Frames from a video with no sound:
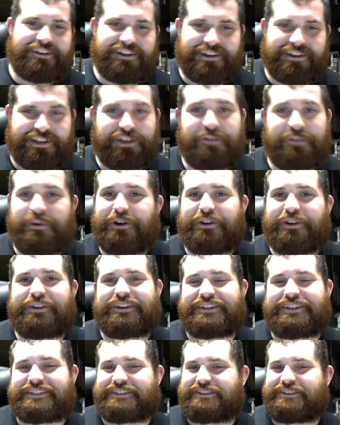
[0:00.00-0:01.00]
Cubone,
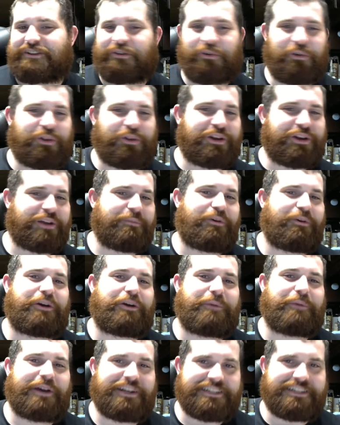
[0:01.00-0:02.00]
he's a cool looking
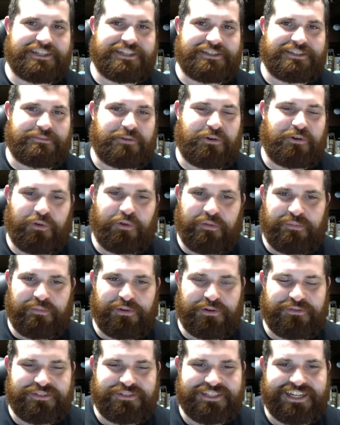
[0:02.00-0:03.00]
Pokemon. He's got some cool
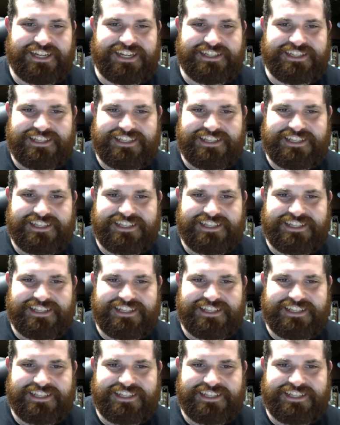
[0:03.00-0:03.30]
move sets.